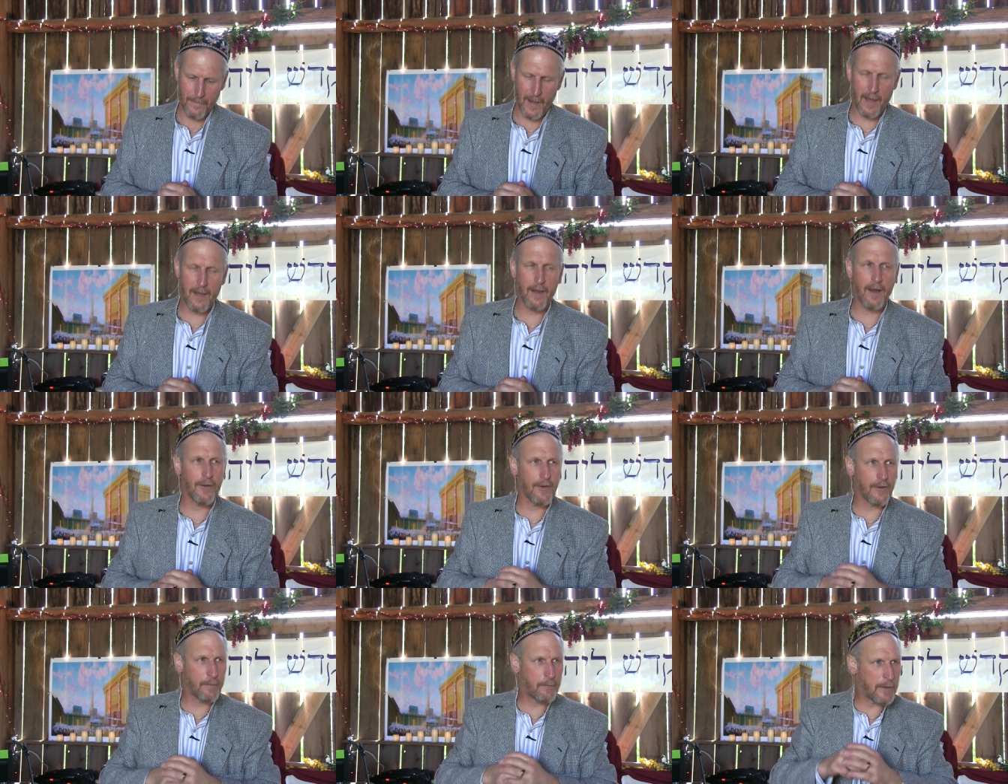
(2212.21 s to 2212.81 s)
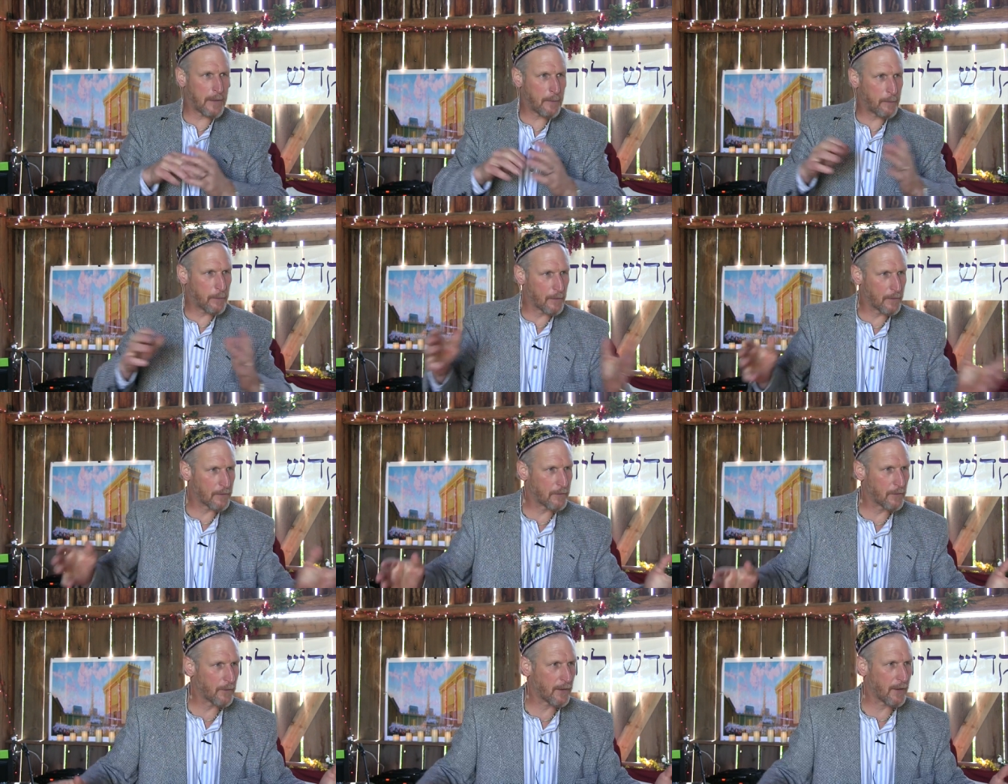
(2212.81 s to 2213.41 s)
and other people
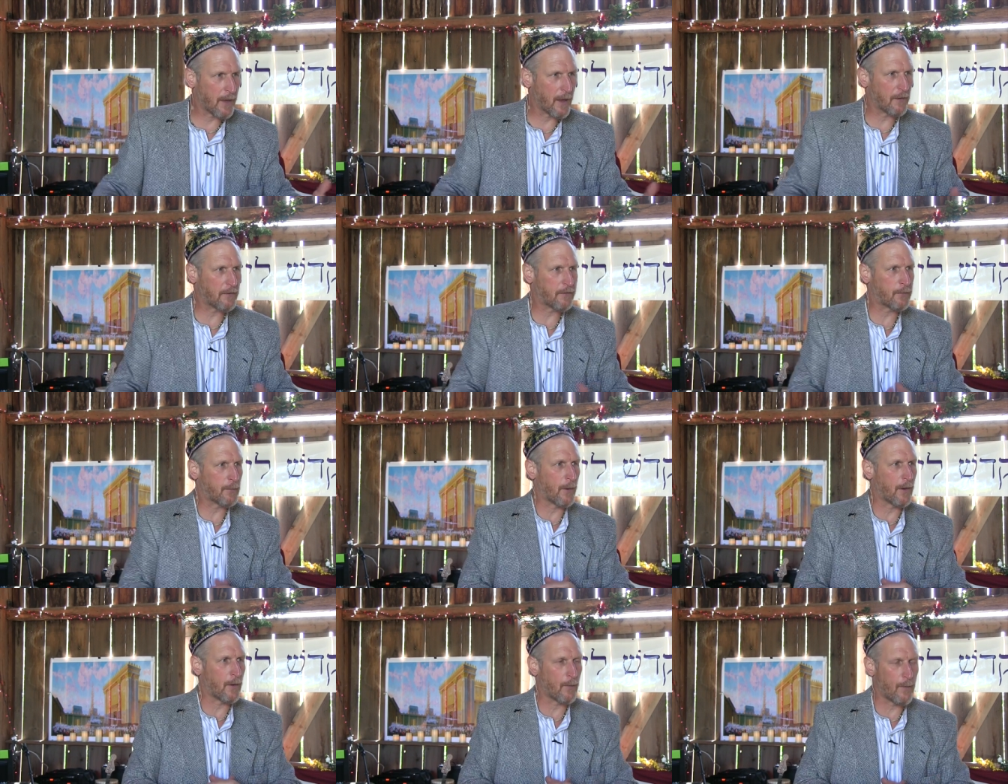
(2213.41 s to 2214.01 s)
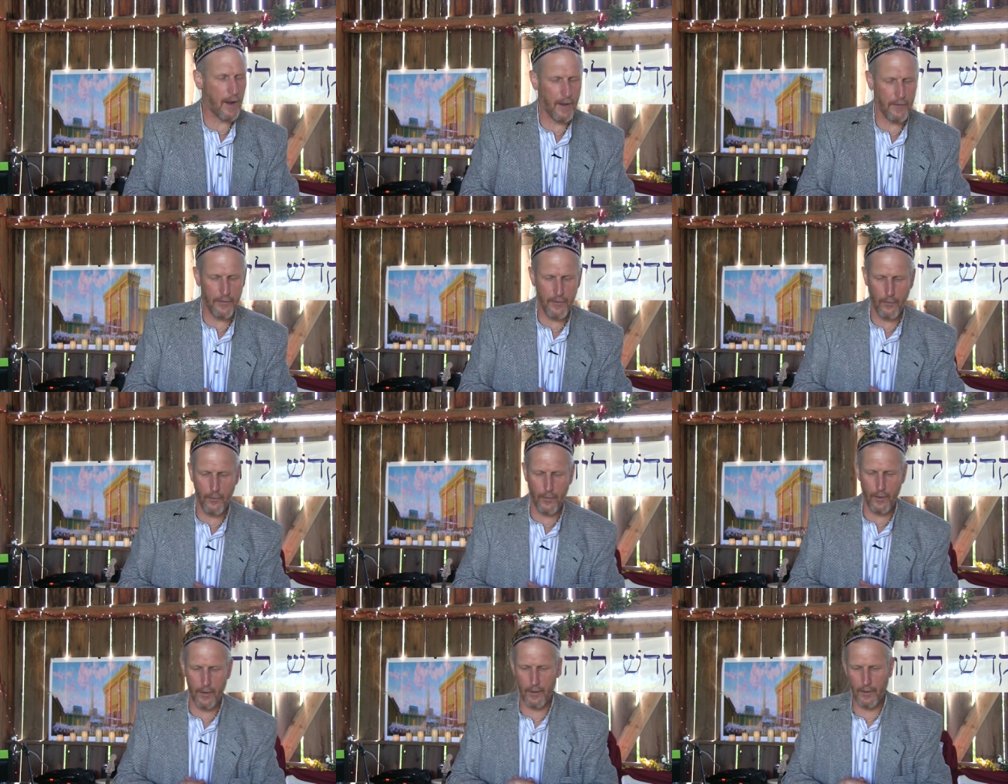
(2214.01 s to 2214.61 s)
are doing elsewhere around
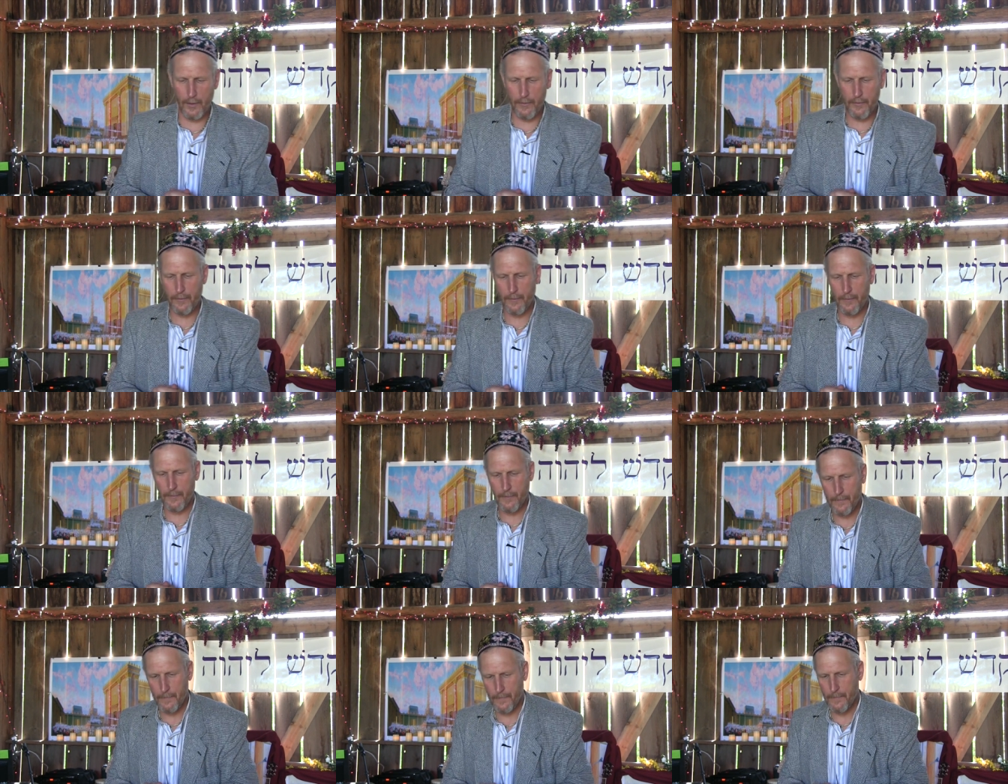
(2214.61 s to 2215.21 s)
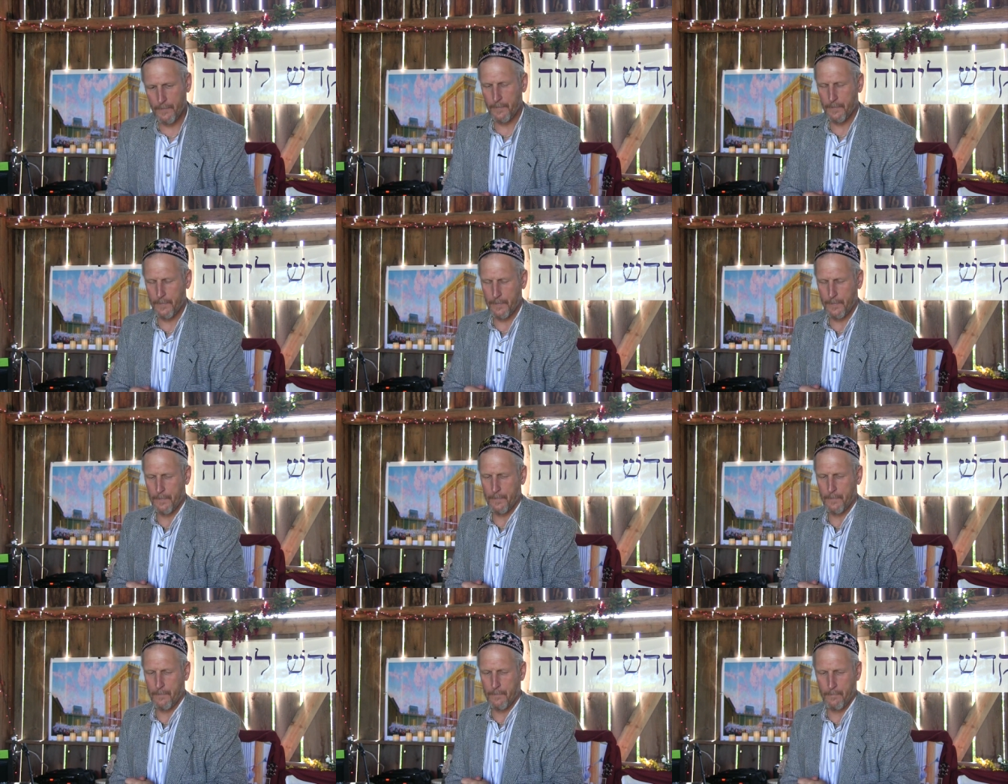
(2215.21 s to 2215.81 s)
the world,
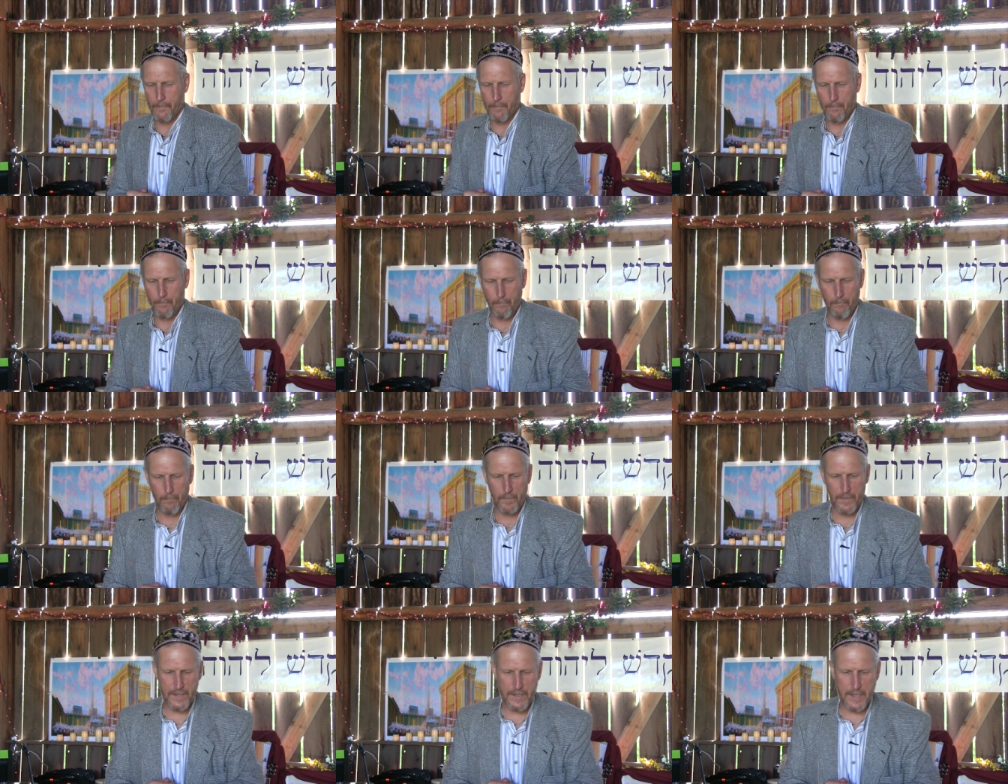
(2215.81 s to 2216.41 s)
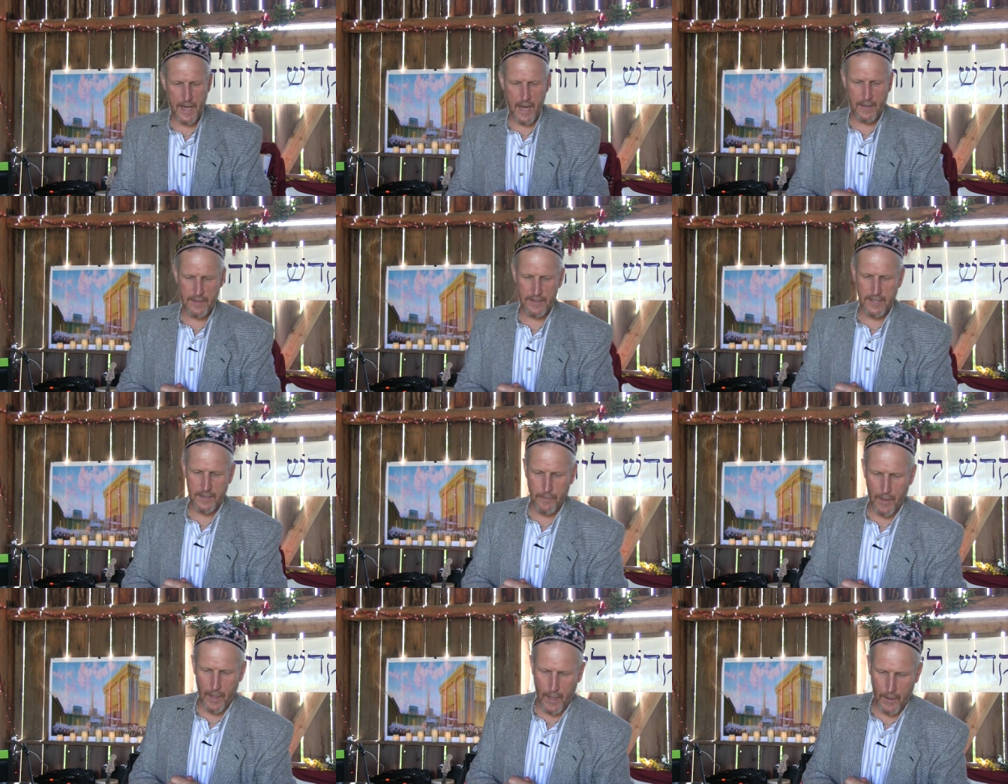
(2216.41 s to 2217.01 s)
today and
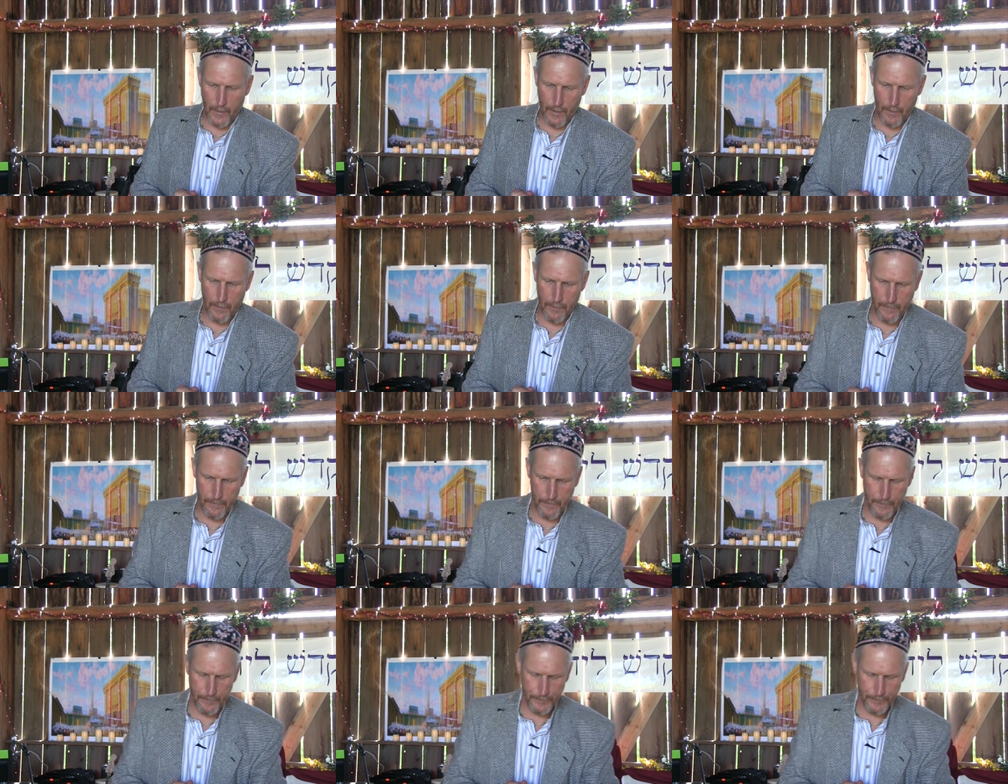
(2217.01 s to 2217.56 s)
tomorrow.